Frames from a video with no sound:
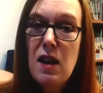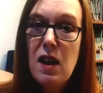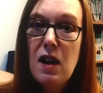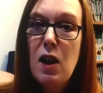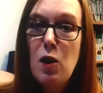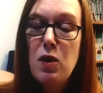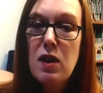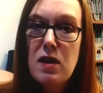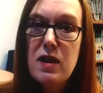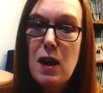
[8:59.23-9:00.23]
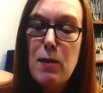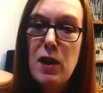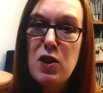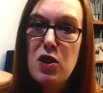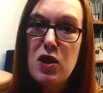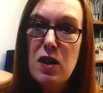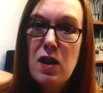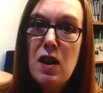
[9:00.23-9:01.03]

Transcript: encoding the same antigen